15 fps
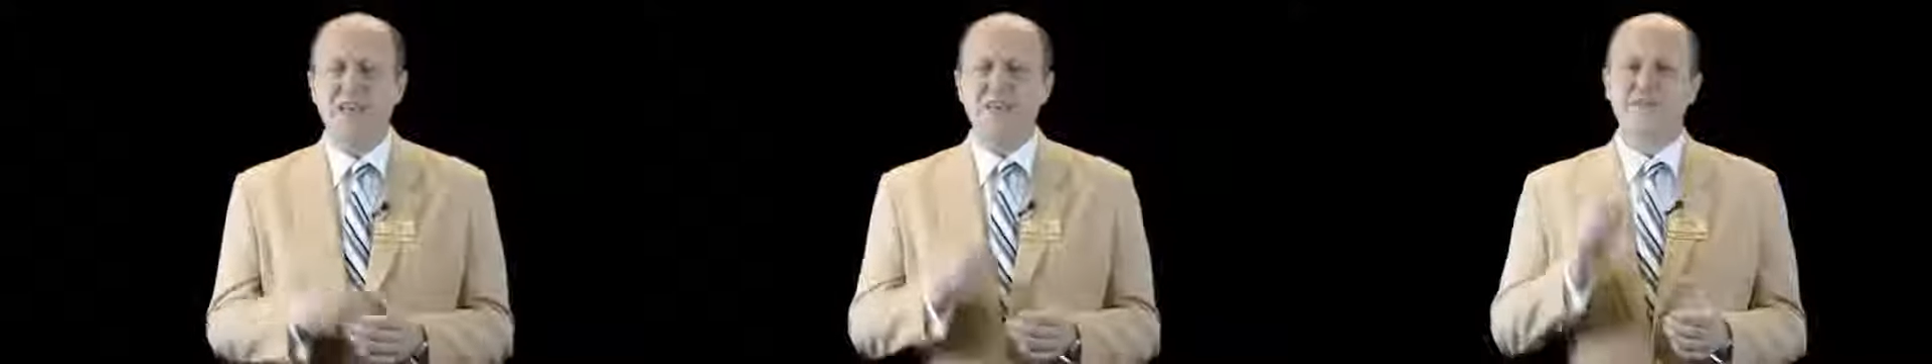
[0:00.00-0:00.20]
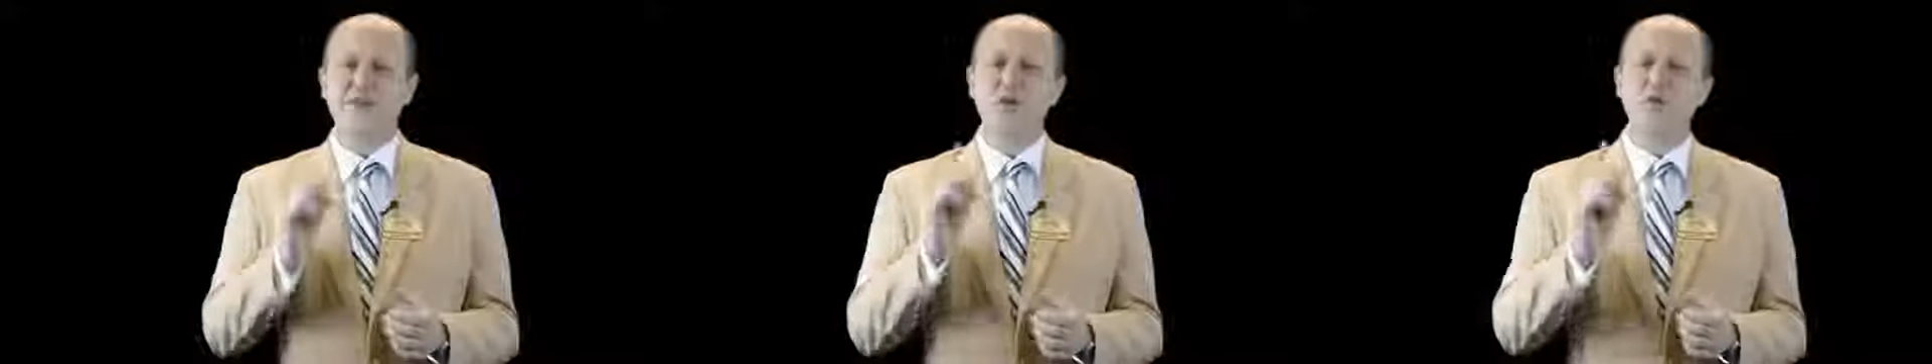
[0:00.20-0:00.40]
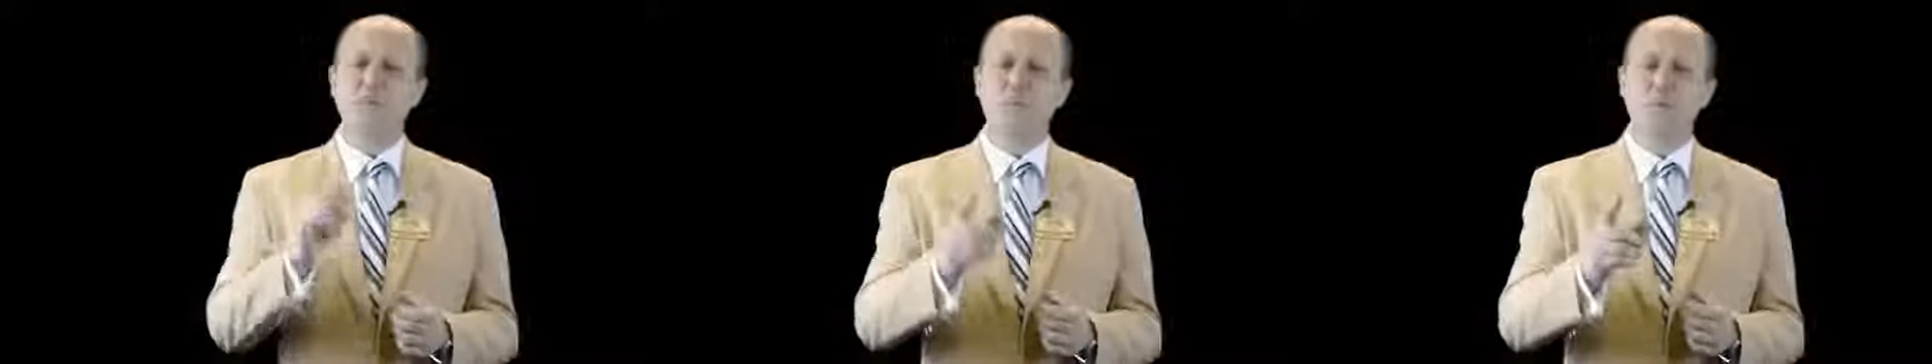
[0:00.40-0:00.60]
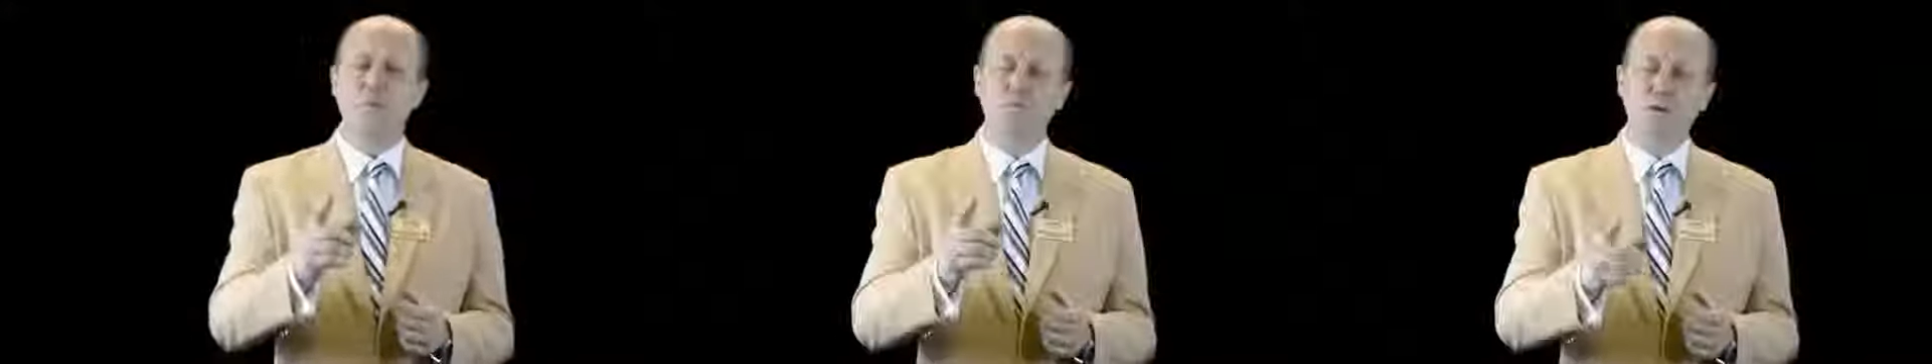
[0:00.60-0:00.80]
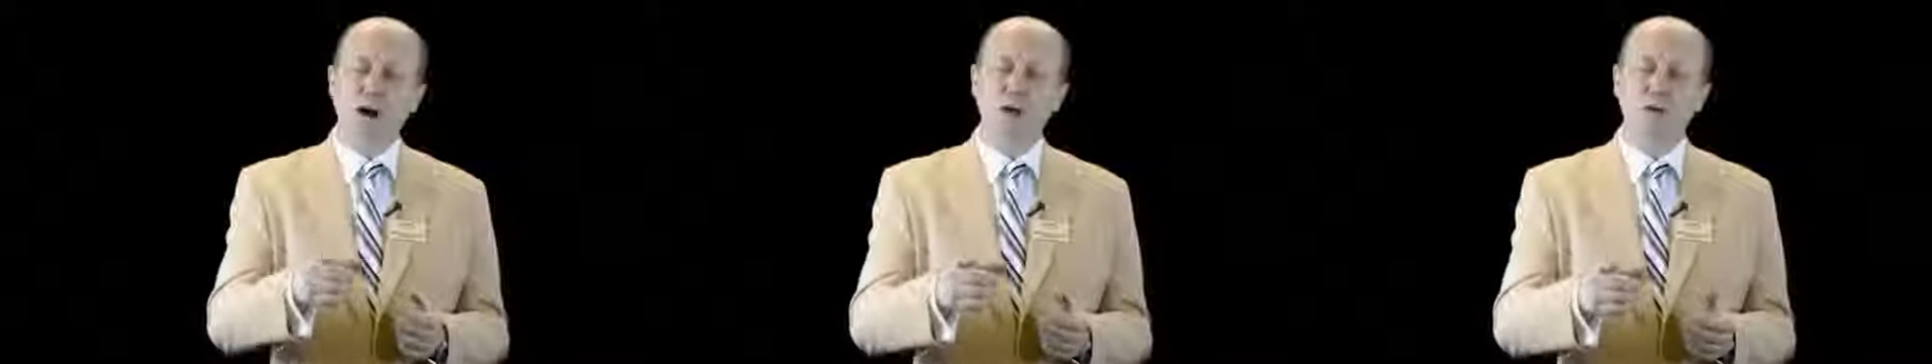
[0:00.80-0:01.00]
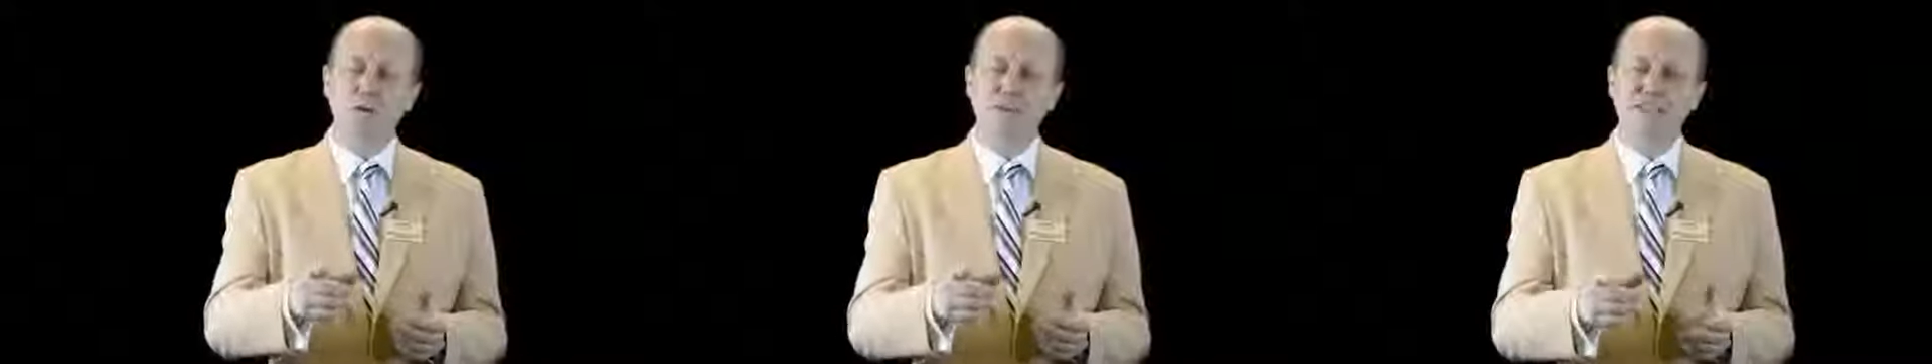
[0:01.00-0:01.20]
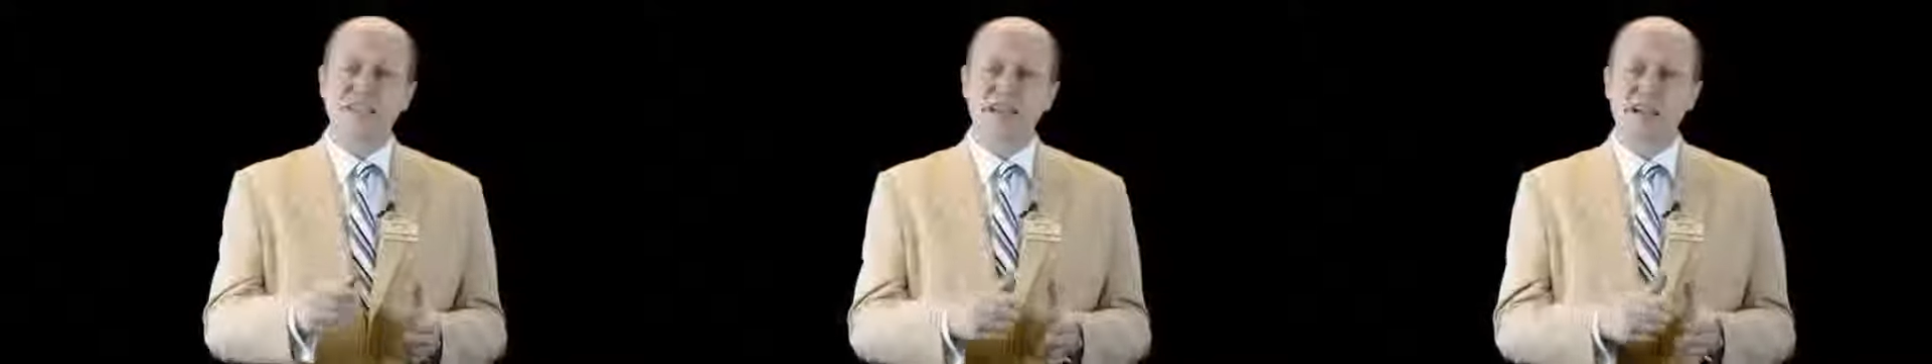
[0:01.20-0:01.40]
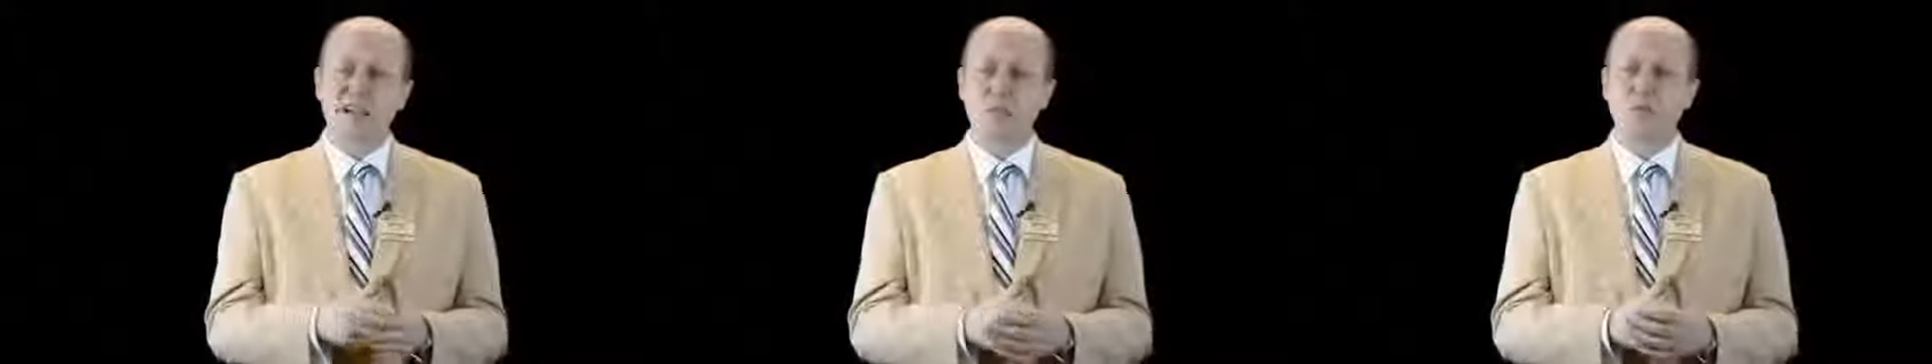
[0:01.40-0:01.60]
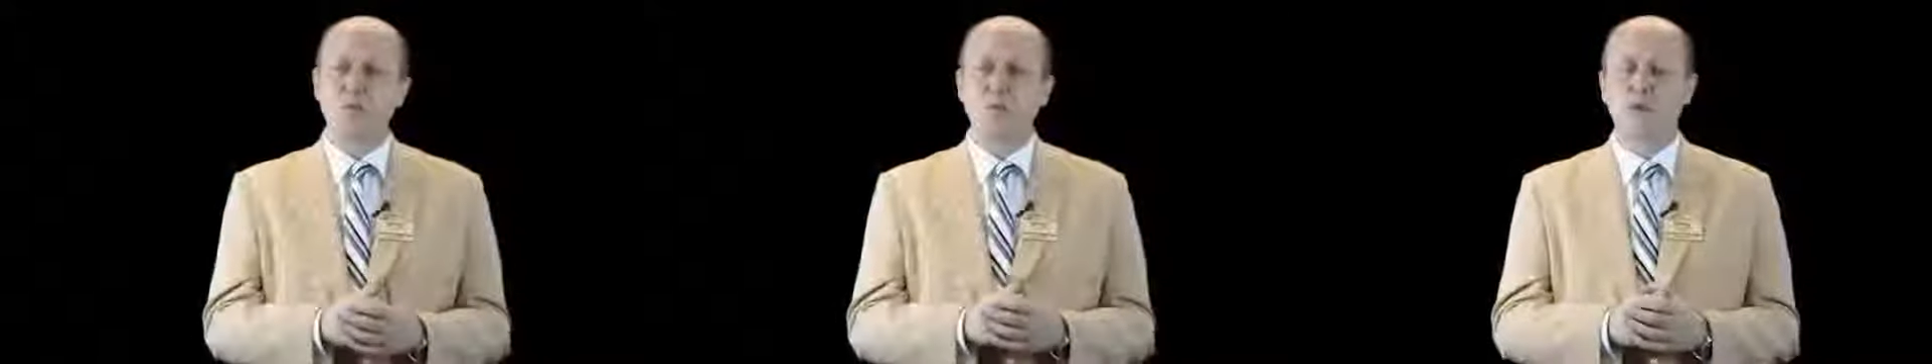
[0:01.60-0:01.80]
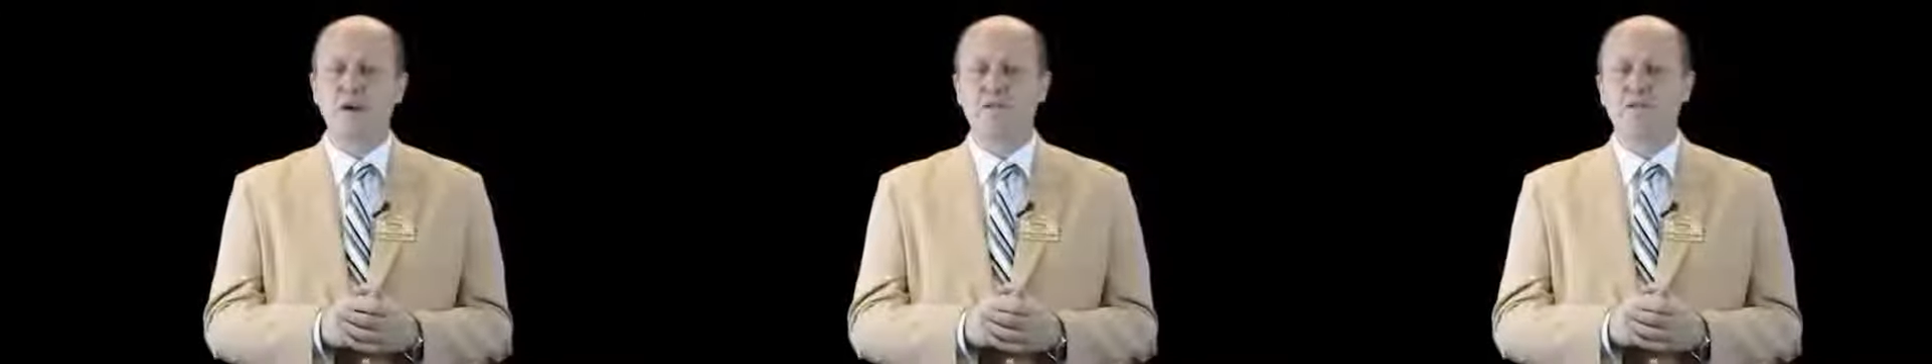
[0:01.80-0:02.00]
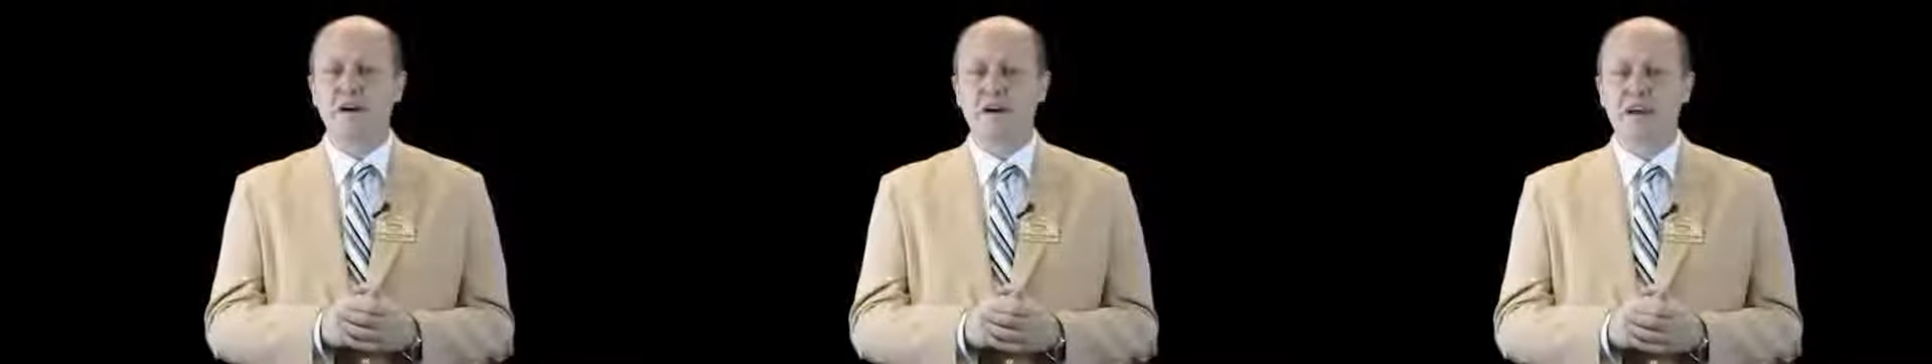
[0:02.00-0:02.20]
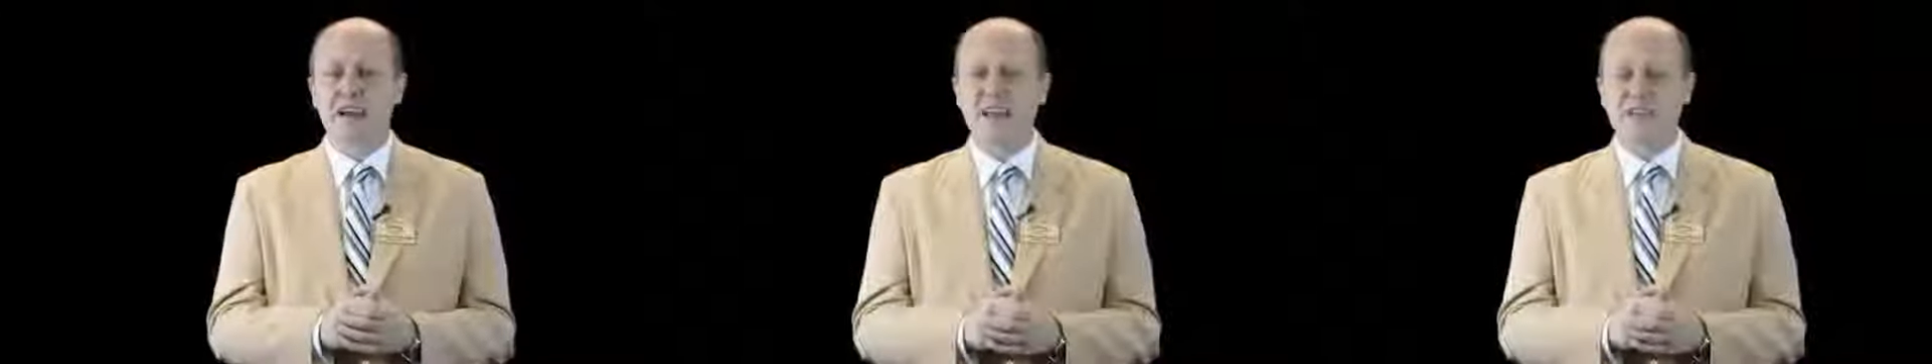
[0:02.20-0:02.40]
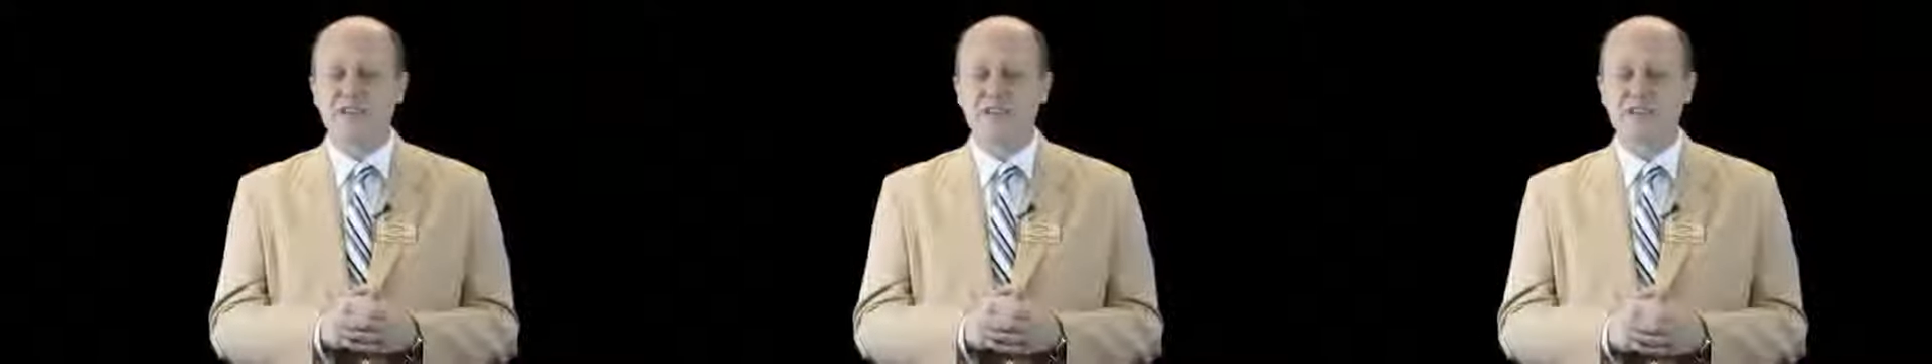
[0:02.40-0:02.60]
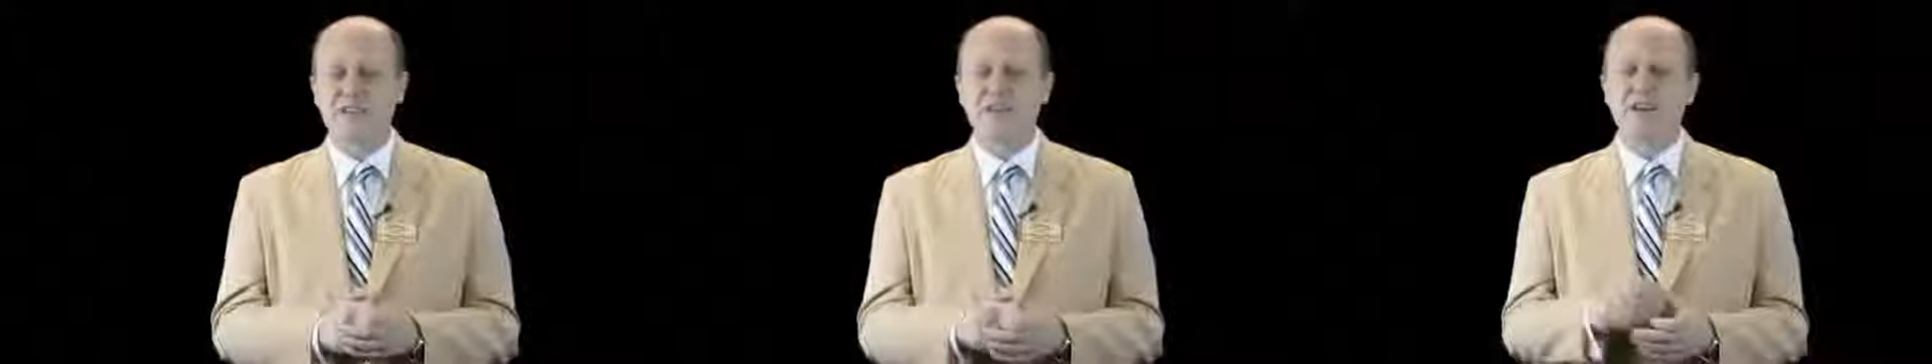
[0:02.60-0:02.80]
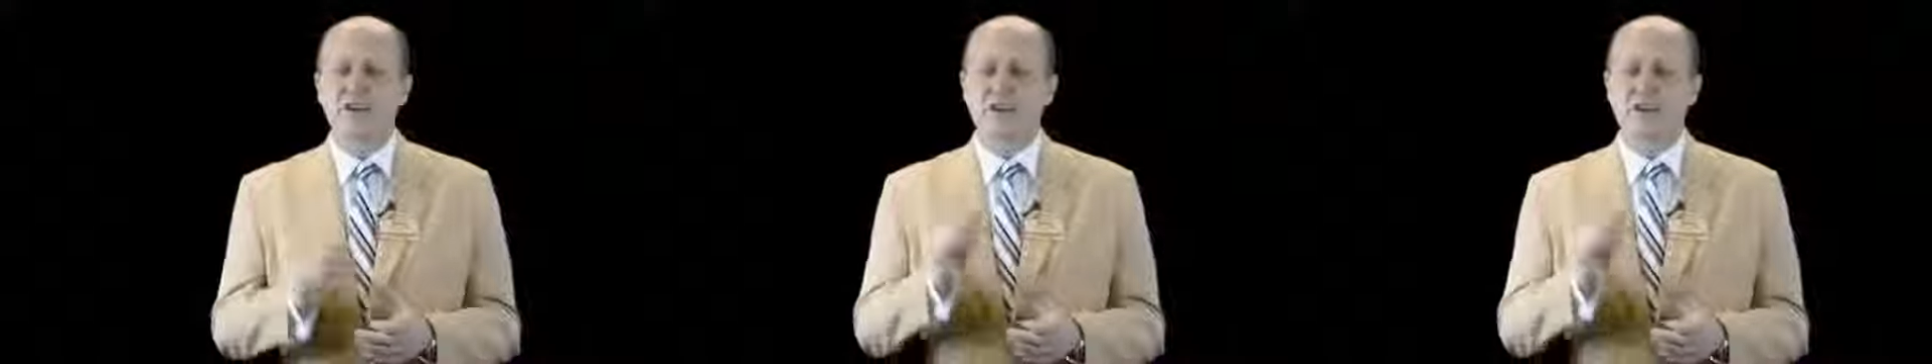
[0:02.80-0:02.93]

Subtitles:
If you buy or sell with one of our agents,